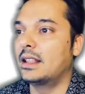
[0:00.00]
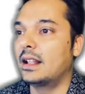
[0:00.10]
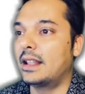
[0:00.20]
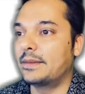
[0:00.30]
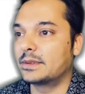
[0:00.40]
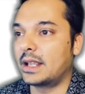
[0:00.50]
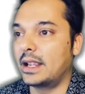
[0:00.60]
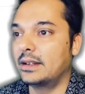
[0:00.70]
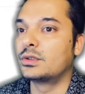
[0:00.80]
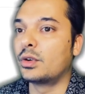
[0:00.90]
the left
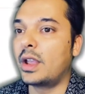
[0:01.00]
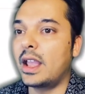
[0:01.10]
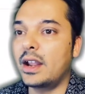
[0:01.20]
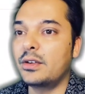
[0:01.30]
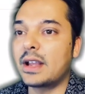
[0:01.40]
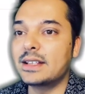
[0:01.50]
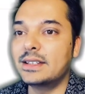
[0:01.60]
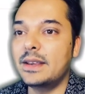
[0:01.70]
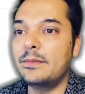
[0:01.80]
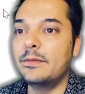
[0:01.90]
side so here you can
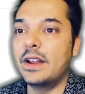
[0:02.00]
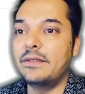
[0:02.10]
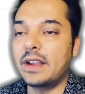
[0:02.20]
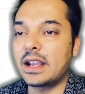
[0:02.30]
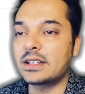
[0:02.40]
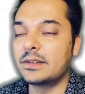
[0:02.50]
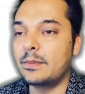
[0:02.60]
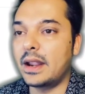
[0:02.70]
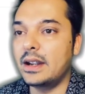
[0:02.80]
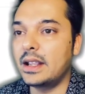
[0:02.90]
see
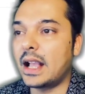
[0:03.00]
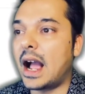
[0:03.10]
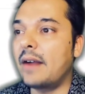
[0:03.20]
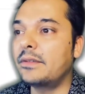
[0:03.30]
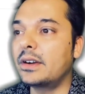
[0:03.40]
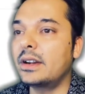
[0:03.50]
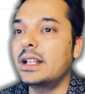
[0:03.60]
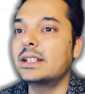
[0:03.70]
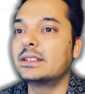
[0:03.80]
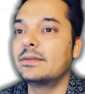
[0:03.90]
verification pending after
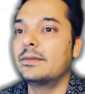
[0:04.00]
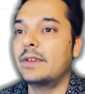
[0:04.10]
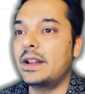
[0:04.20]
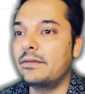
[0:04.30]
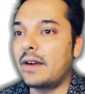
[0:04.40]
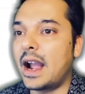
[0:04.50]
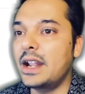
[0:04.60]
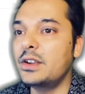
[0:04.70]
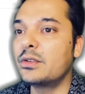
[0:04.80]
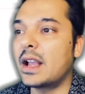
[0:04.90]
it's
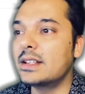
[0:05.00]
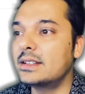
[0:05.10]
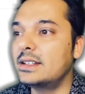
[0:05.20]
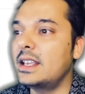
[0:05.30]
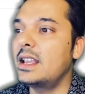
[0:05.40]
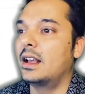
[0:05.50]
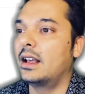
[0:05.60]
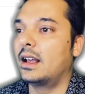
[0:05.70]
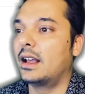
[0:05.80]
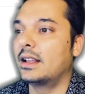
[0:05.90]
verified you can see
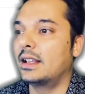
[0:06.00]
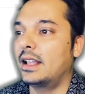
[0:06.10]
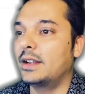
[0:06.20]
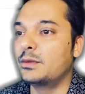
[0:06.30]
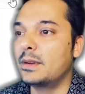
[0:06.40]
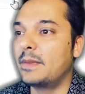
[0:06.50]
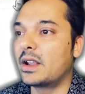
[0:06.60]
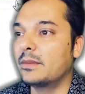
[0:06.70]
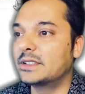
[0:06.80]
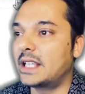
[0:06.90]
uh, it will
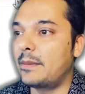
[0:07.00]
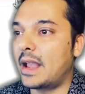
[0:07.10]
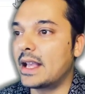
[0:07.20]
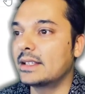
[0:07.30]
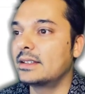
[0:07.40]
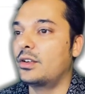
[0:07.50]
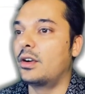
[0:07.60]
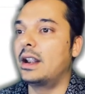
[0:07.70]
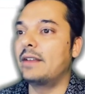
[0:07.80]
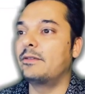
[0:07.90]
become same as
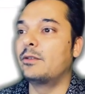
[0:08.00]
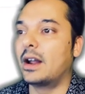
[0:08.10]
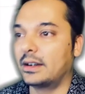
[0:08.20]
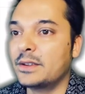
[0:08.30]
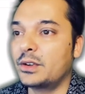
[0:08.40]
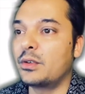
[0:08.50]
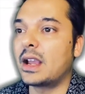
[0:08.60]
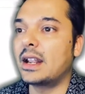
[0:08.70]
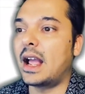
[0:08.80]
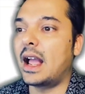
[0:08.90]
your left one so you
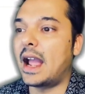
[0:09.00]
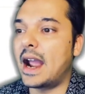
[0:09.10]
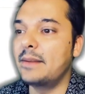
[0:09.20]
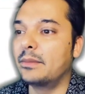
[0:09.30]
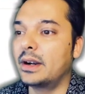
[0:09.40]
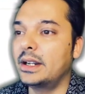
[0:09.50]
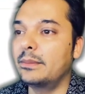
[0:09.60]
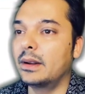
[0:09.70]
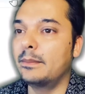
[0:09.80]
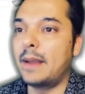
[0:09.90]
can add
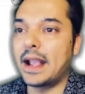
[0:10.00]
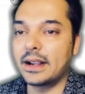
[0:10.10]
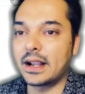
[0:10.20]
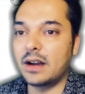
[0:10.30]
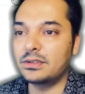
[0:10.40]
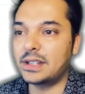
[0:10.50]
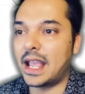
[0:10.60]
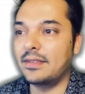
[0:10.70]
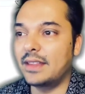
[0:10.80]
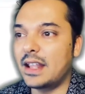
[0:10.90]
multiple bank accounts
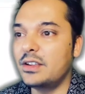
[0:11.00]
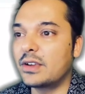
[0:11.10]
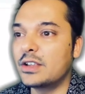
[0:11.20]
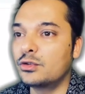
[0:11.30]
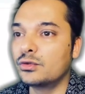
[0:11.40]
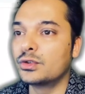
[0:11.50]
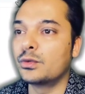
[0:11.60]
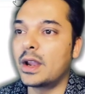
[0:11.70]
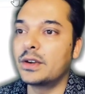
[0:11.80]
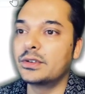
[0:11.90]
and then you can choose
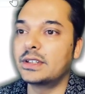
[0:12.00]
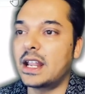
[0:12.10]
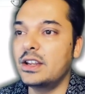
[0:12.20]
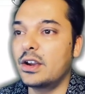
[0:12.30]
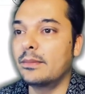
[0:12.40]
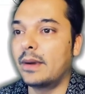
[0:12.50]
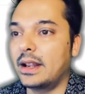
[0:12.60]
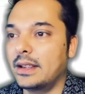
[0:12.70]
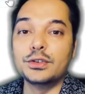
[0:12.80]
where to send your money